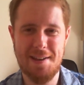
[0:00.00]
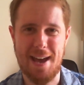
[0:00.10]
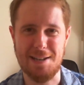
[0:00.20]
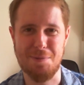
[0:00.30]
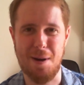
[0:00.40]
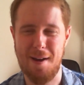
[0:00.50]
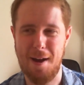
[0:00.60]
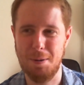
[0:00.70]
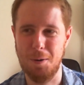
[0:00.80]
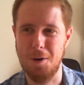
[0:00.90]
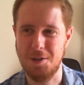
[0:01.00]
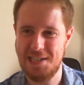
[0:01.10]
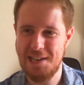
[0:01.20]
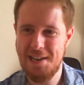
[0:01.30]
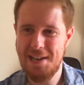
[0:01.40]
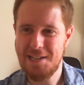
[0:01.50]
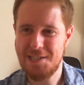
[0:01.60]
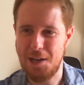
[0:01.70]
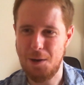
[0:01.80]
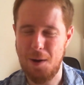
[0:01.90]
hence why I paused.
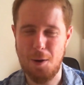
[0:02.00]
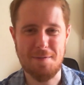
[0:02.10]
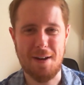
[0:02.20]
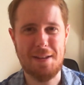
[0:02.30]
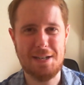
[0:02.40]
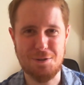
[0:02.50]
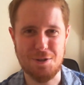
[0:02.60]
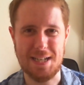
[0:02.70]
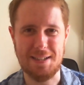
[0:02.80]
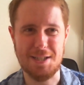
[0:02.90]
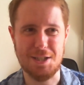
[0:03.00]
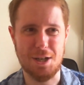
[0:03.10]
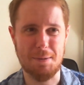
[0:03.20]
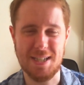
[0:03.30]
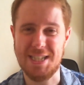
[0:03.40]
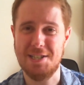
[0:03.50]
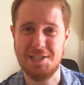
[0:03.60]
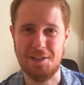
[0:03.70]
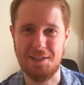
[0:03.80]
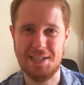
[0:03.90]
So, hope you found that interesting, ladies and gentlemen, because I
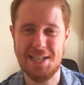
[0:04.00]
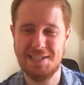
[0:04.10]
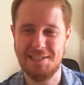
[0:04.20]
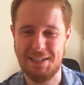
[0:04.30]
certainly did.